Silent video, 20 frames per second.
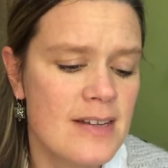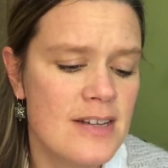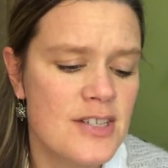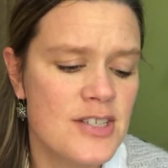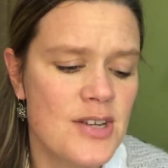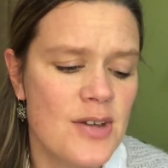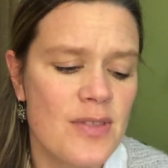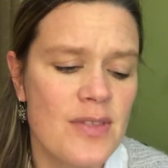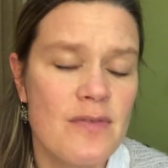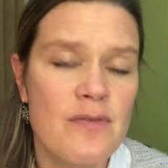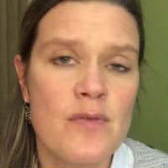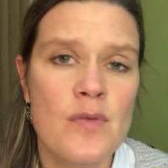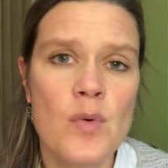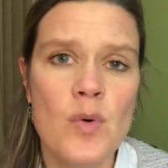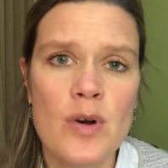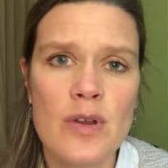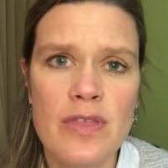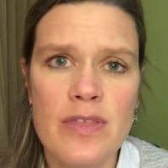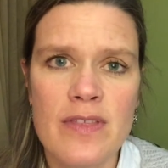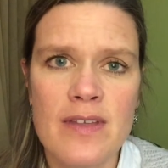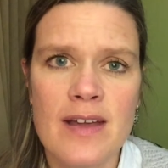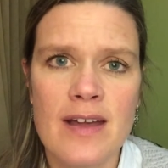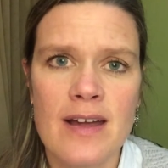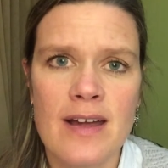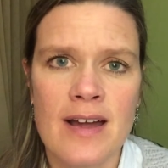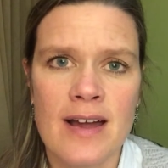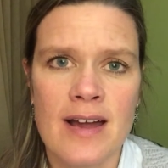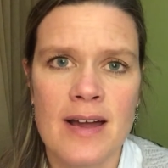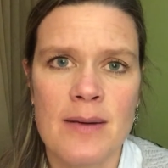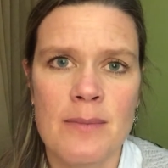So the fourth
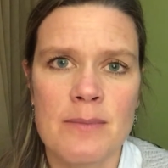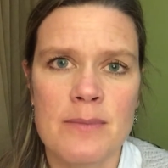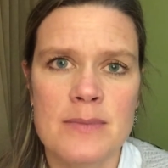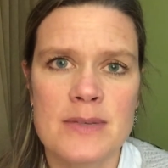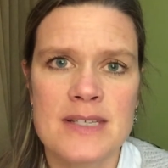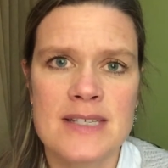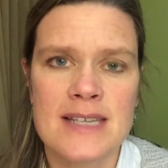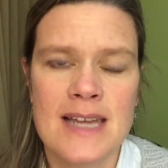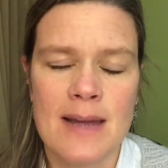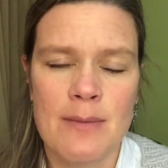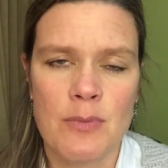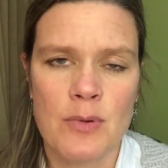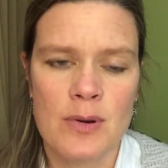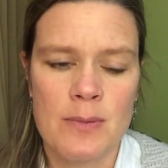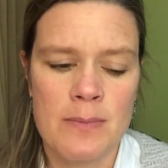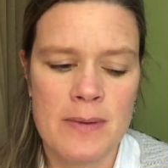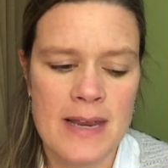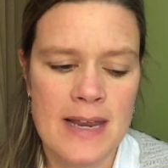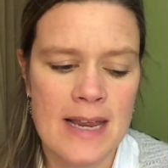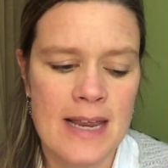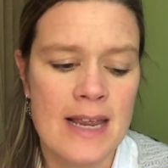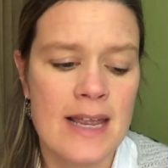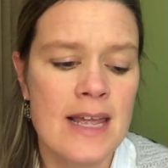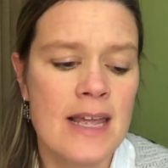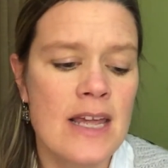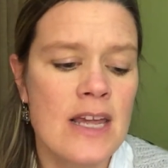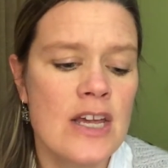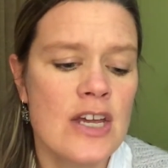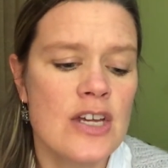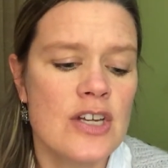step would be
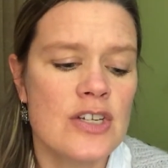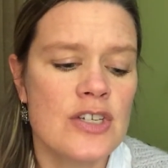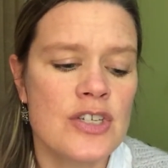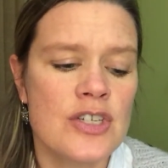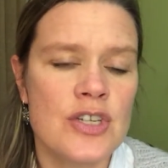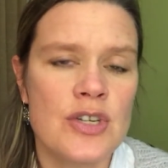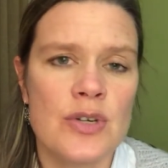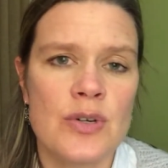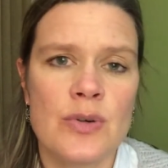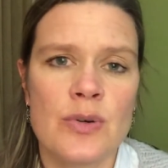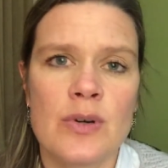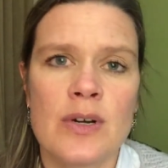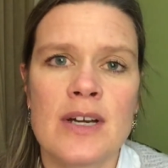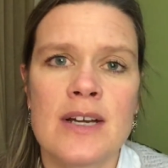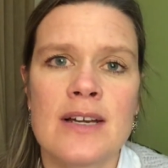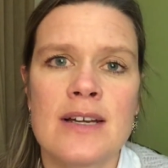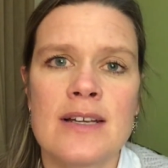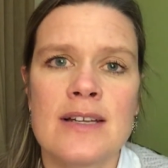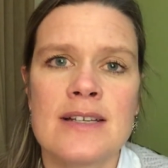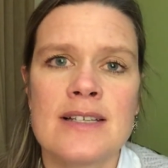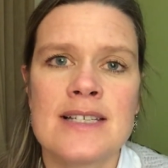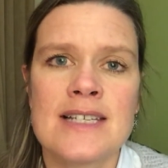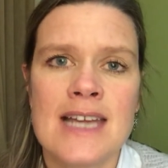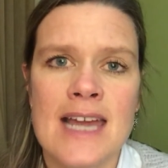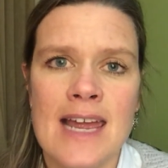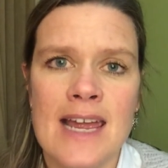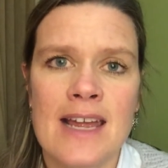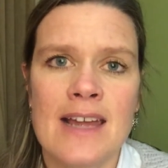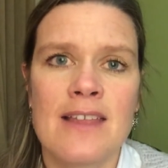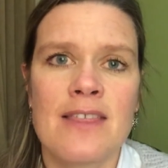to
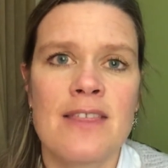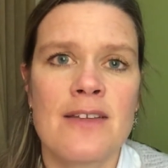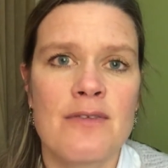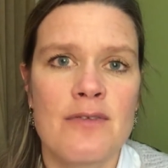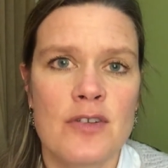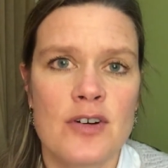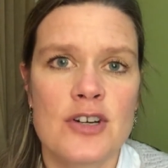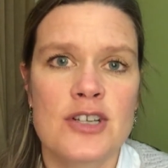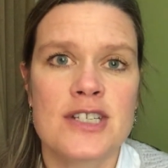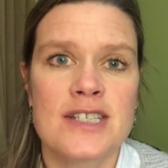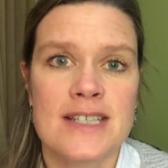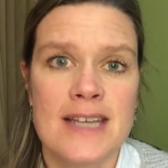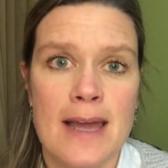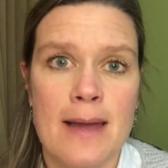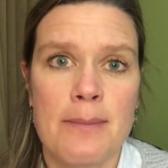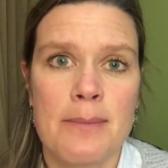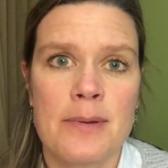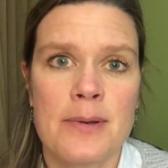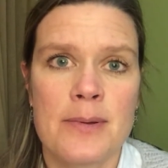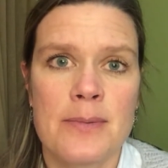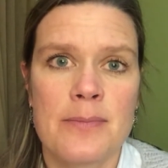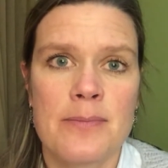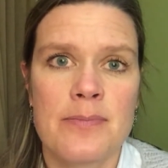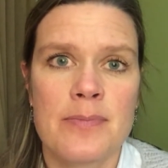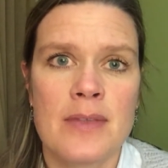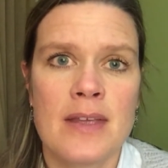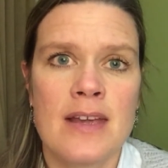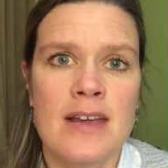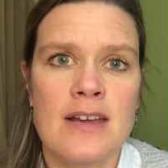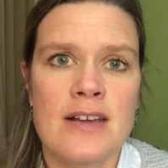take the first step.
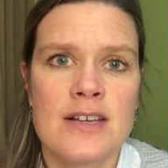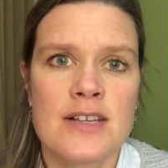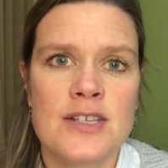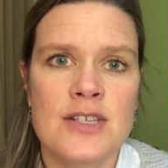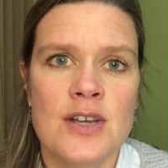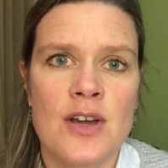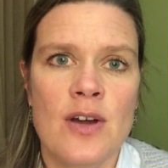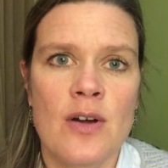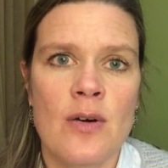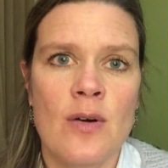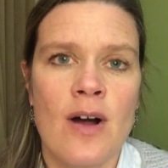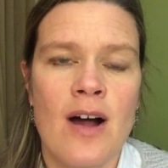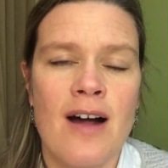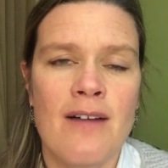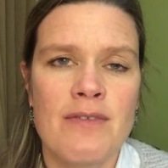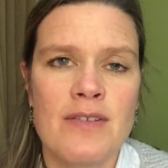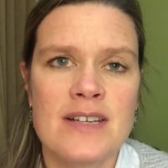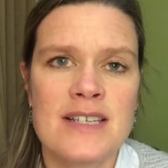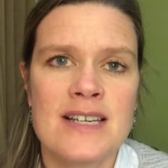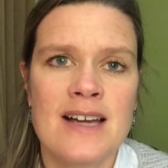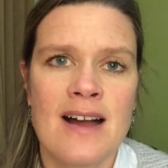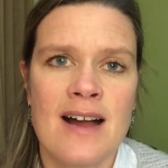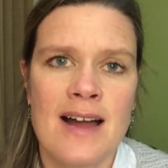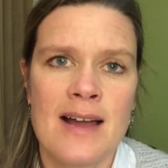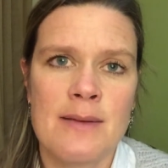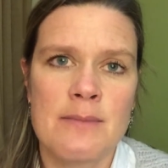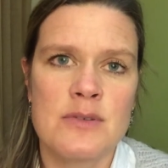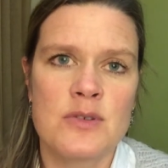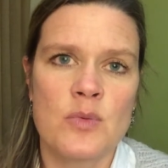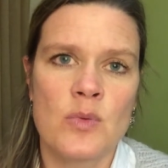So
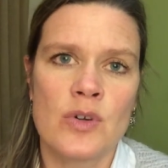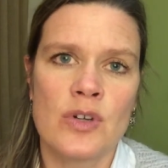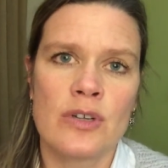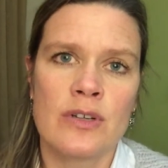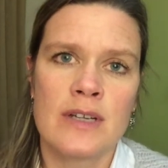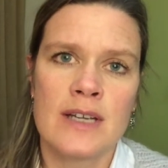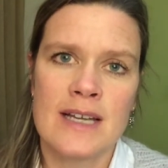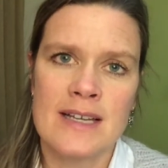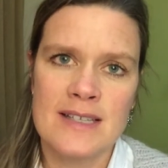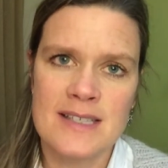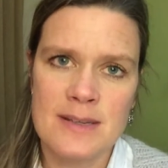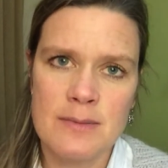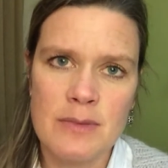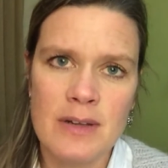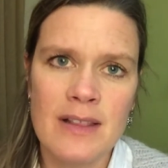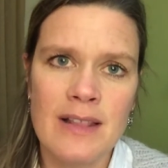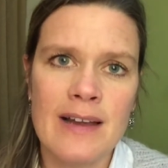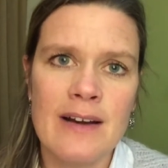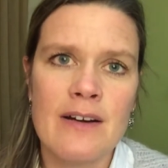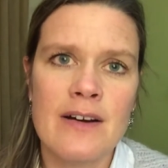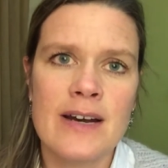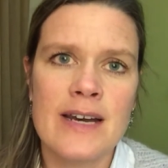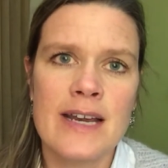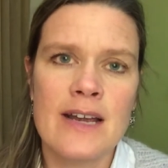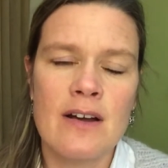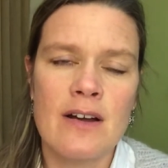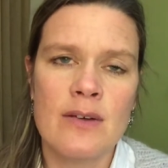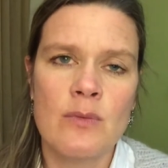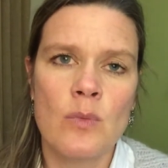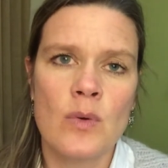oftentimes we'll get some
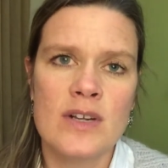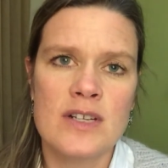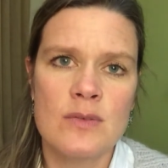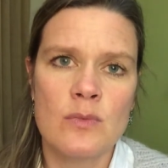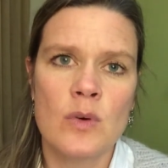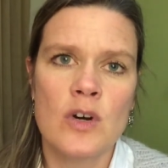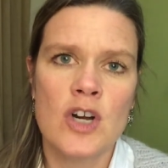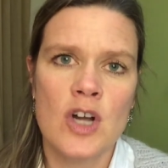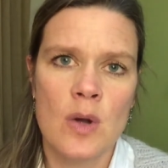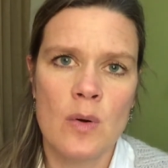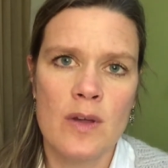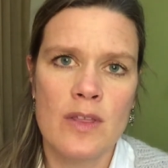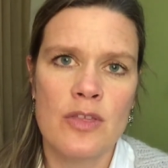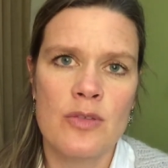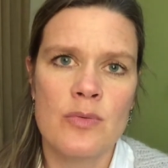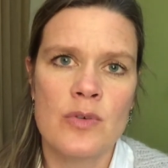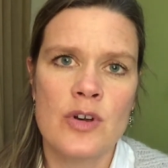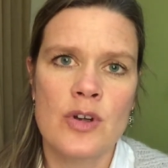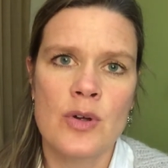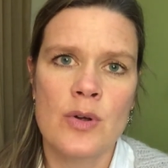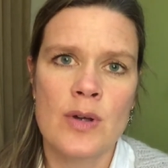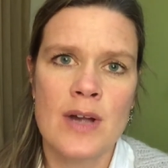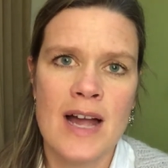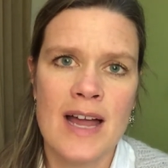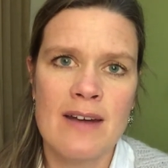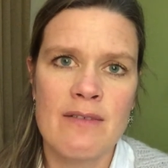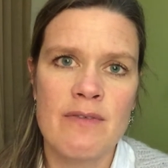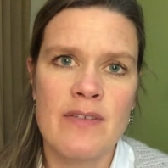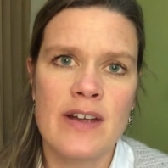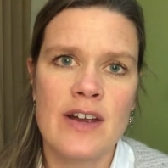clarity on what we're going through,
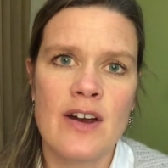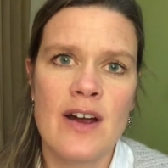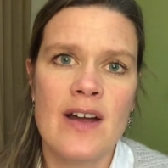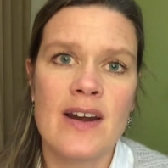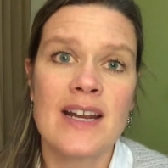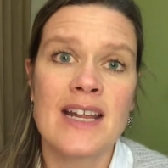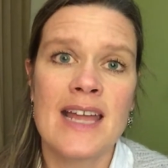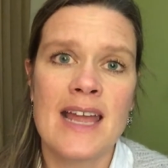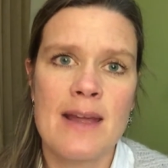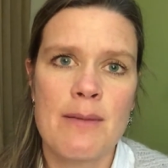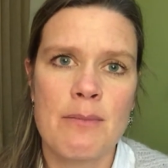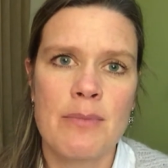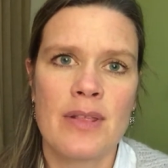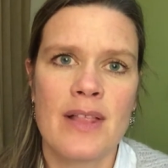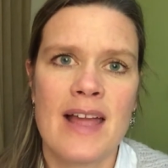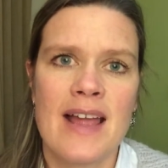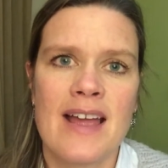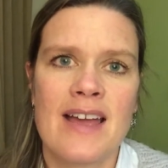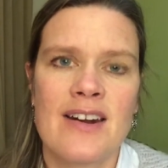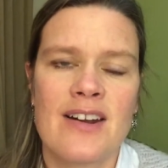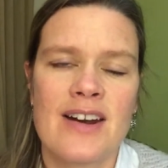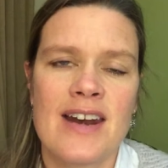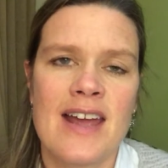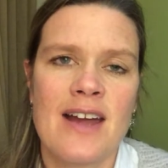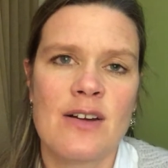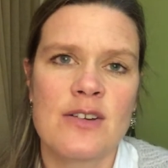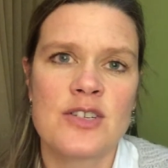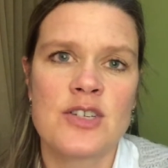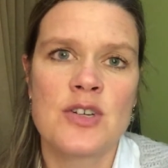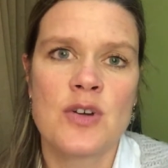kind of figure out a game plan on
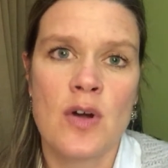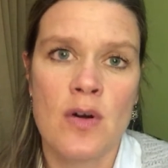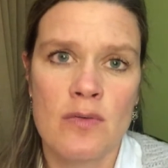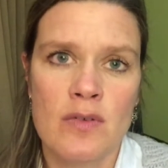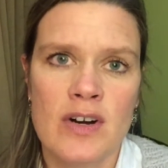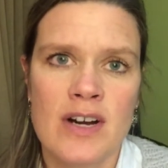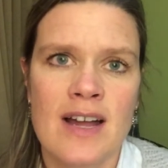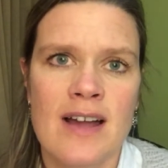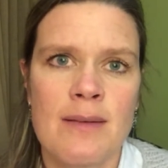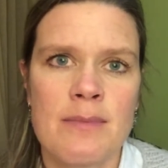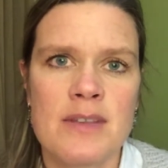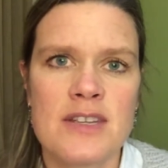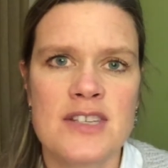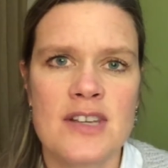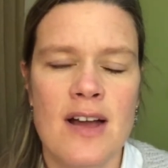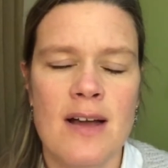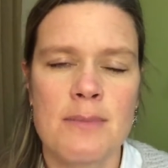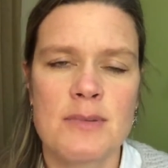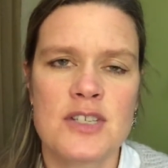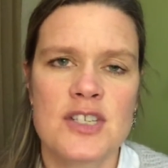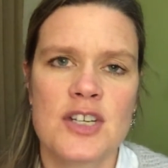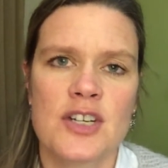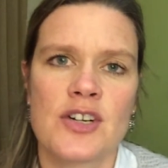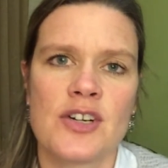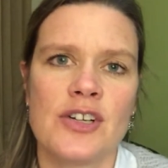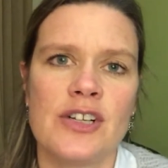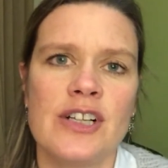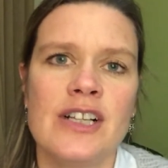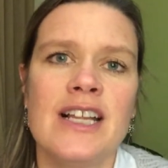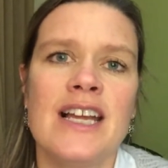how to overcome this
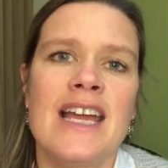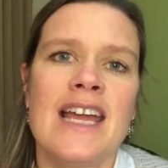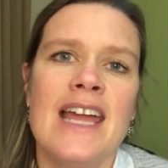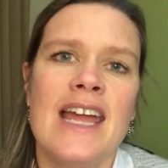obstacle,